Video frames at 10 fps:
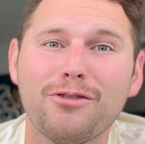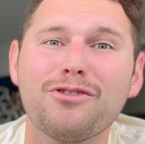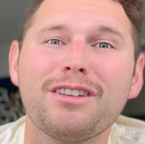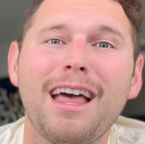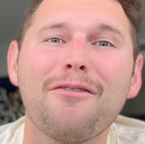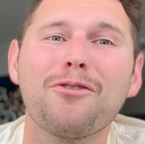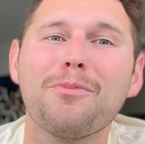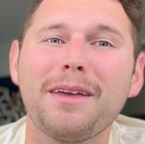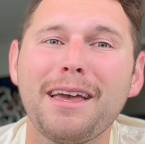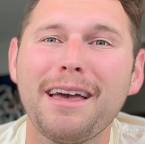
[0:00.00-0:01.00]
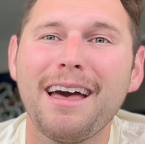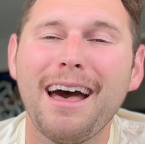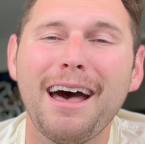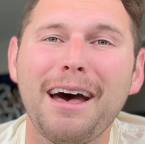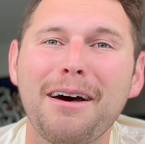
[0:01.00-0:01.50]
You should never be
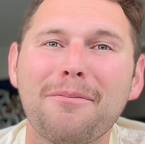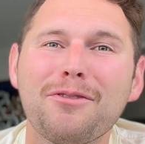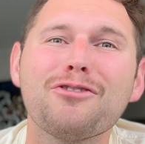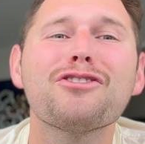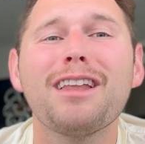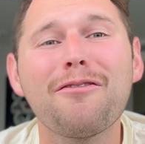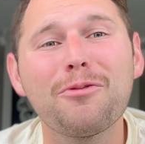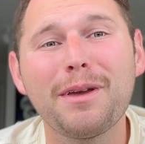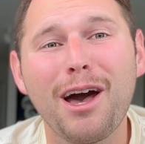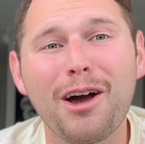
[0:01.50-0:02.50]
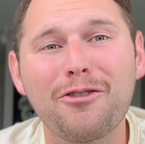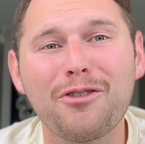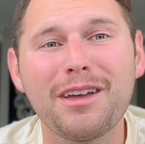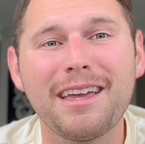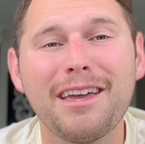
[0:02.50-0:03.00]
hungry